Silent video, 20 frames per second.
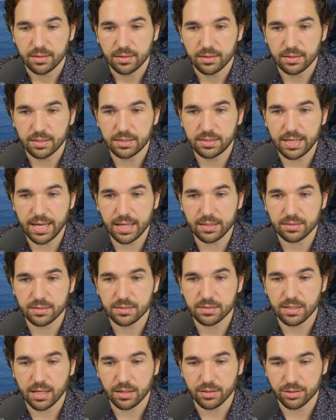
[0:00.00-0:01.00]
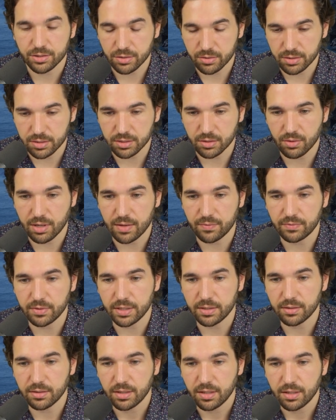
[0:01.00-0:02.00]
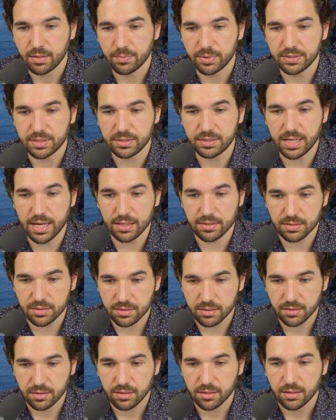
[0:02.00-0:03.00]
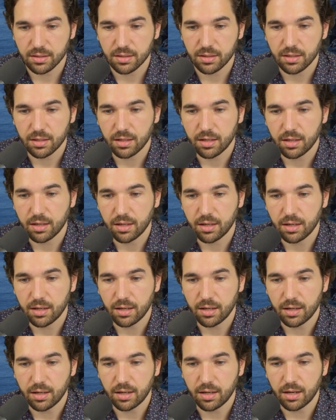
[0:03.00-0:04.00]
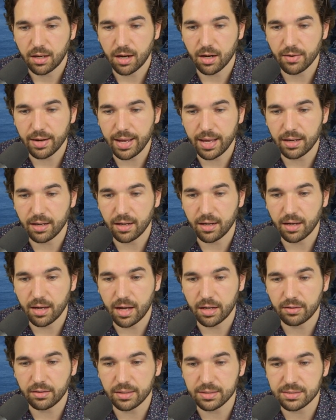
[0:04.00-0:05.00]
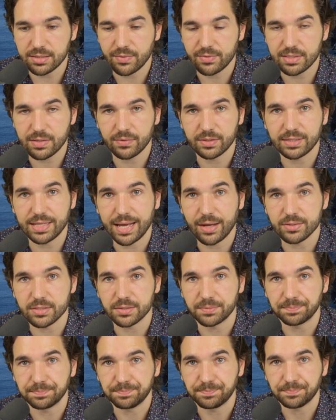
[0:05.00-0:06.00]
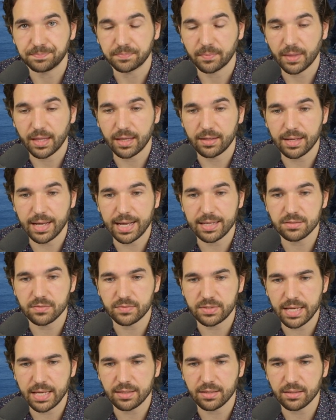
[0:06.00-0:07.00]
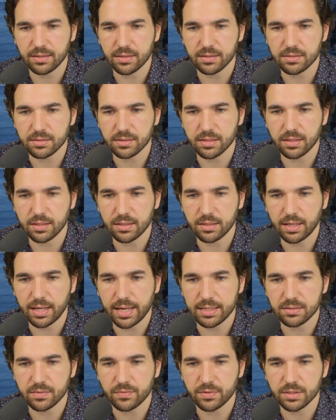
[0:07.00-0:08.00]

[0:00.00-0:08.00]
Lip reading: The deaths, I'll show you this graph later, but the deaths are at 177,000. And as of taking this, as of